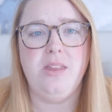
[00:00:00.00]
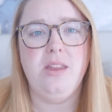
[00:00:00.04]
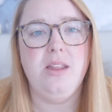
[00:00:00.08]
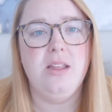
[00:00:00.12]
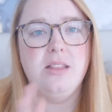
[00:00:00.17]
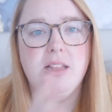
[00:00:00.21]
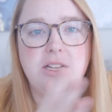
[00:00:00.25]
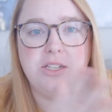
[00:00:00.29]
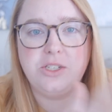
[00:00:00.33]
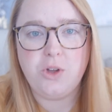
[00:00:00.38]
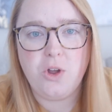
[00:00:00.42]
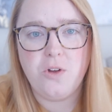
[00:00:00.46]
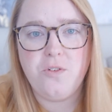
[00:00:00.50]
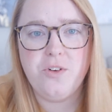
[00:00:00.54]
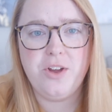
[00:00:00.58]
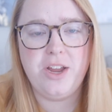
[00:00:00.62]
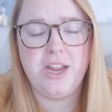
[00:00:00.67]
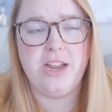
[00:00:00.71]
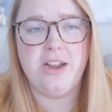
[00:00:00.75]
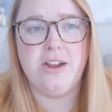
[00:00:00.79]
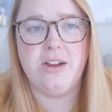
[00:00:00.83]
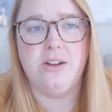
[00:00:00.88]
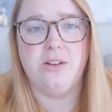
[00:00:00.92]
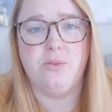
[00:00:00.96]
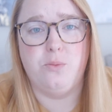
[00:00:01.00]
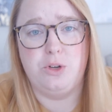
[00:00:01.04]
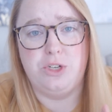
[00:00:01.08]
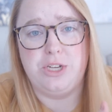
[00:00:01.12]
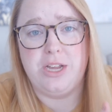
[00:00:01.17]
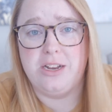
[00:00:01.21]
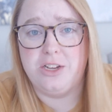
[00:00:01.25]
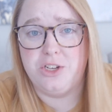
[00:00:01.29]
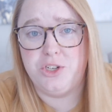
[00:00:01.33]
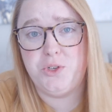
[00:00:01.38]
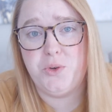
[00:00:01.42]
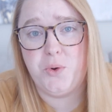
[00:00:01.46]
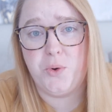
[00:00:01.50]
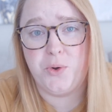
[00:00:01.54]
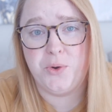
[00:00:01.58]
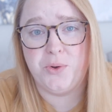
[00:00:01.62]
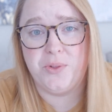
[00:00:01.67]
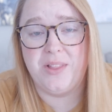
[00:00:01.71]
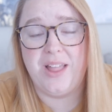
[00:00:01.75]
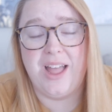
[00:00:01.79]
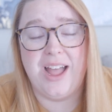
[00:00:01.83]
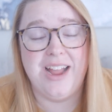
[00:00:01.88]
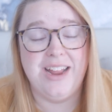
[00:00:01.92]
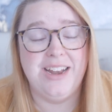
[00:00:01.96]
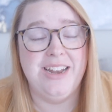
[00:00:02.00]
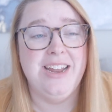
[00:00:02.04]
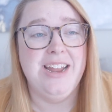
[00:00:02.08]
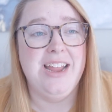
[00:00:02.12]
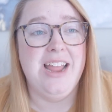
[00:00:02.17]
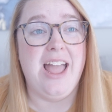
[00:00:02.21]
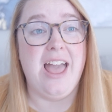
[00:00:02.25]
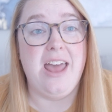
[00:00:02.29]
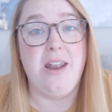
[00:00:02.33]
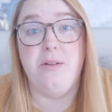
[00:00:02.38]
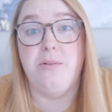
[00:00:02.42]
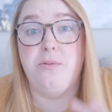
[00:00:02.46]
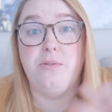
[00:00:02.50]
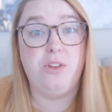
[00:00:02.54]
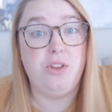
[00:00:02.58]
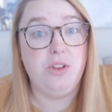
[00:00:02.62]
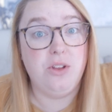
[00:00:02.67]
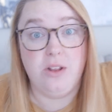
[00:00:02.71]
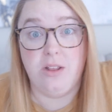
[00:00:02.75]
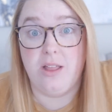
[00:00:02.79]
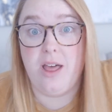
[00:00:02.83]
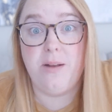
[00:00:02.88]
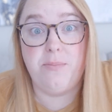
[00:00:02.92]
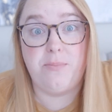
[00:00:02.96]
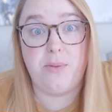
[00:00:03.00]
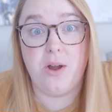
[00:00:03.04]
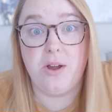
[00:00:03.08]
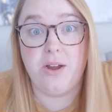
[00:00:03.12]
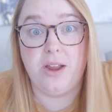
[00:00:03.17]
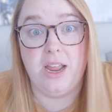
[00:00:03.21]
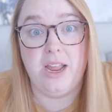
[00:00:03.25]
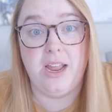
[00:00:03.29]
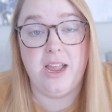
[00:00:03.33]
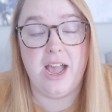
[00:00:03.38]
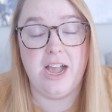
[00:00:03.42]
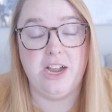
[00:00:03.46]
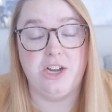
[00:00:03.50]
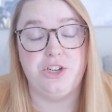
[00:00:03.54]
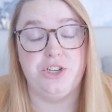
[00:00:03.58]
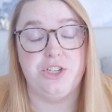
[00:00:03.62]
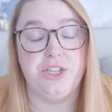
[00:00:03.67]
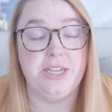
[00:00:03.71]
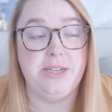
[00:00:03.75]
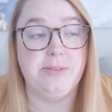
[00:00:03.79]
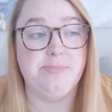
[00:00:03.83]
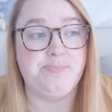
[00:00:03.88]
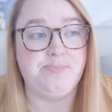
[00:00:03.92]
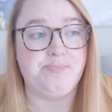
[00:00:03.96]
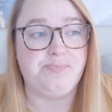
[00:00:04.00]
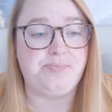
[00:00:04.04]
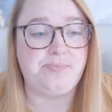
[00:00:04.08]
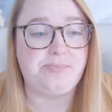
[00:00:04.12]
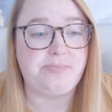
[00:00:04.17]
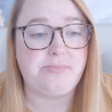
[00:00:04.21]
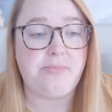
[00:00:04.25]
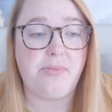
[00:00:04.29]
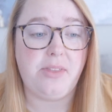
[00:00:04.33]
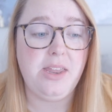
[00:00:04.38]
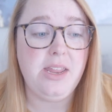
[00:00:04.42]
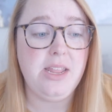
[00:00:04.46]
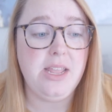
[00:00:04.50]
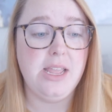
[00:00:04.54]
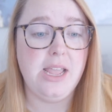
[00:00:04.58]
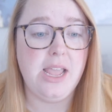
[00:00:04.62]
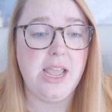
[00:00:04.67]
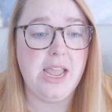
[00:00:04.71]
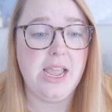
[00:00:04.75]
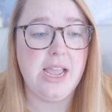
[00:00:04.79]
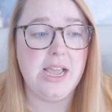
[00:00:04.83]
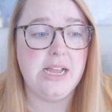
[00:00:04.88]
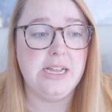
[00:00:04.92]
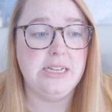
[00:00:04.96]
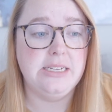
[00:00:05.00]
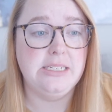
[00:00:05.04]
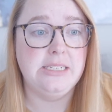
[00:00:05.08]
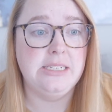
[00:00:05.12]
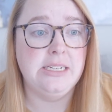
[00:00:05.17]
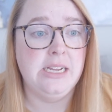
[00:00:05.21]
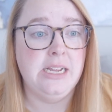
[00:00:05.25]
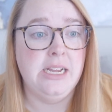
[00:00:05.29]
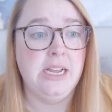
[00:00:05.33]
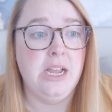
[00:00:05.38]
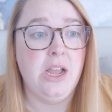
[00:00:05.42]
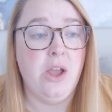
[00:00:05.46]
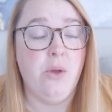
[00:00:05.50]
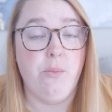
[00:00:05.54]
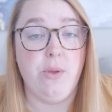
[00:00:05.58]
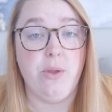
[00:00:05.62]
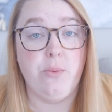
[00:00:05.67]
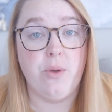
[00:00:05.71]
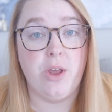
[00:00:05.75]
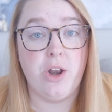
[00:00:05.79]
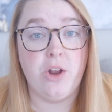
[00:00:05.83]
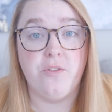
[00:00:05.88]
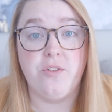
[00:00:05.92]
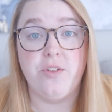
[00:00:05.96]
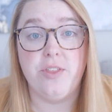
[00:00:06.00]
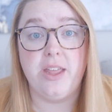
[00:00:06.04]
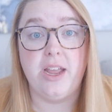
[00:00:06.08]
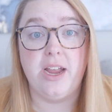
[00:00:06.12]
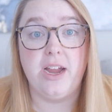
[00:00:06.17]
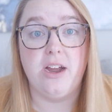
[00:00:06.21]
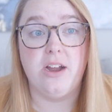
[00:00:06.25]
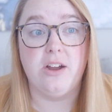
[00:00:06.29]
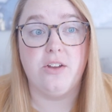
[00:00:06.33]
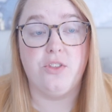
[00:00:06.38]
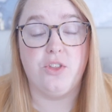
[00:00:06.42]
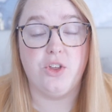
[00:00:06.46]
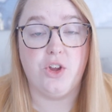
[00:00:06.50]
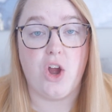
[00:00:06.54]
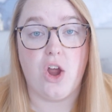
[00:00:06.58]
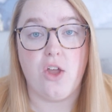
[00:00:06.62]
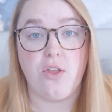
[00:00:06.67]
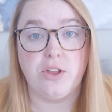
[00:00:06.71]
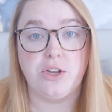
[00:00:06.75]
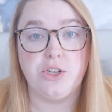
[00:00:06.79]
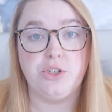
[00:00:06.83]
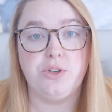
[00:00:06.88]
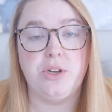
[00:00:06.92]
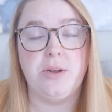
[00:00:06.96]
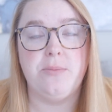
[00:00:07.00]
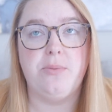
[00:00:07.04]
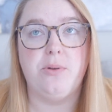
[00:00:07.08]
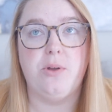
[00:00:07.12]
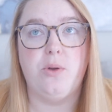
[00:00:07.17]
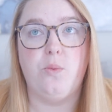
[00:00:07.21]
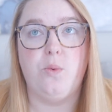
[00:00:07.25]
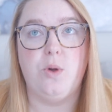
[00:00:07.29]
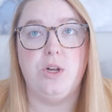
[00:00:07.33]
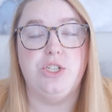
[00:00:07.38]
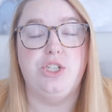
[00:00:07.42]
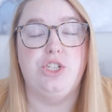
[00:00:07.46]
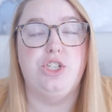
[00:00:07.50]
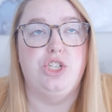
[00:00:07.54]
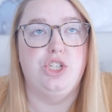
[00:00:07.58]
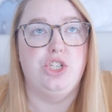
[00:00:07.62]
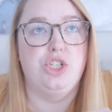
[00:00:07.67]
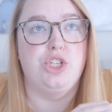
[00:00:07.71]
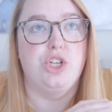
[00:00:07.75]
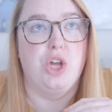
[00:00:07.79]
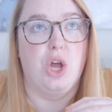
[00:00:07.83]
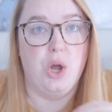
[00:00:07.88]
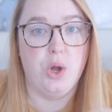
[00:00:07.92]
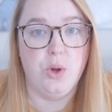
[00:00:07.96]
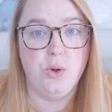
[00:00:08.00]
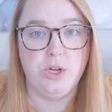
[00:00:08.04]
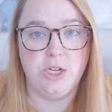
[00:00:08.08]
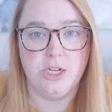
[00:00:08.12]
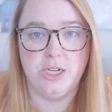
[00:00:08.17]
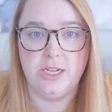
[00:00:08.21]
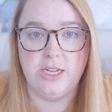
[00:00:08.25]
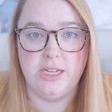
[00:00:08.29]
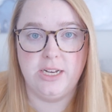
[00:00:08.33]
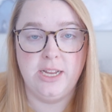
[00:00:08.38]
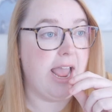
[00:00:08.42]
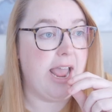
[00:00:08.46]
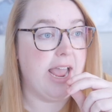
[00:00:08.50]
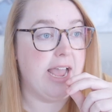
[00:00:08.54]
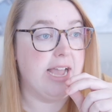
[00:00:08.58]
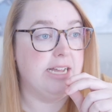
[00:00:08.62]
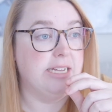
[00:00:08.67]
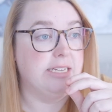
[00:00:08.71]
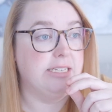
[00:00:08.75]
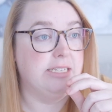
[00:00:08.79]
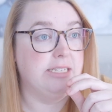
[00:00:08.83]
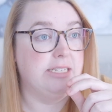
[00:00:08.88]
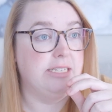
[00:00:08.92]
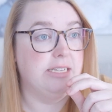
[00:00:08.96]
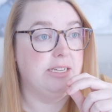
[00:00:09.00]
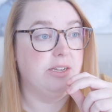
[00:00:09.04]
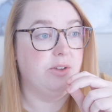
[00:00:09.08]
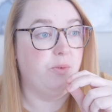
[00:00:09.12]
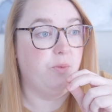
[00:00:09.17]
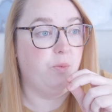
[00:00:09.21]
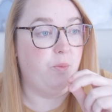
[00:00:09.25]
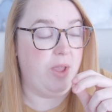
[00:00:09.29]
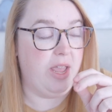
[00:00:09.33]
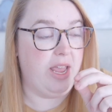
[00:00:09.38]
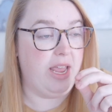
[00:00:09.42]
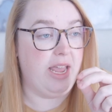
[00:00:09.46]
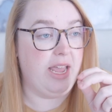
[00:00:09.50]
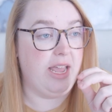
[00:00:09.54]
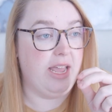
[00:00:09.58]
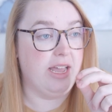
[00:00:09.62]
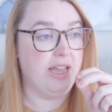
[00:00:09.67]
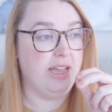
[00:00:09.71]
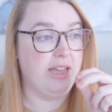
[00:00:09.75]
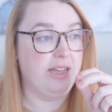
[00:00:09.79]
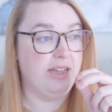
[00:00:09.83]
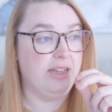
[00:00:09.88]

let's go over here, which had a shorter line and a lot of parking actually. And we went over there. The garlic shrimp was so good, and we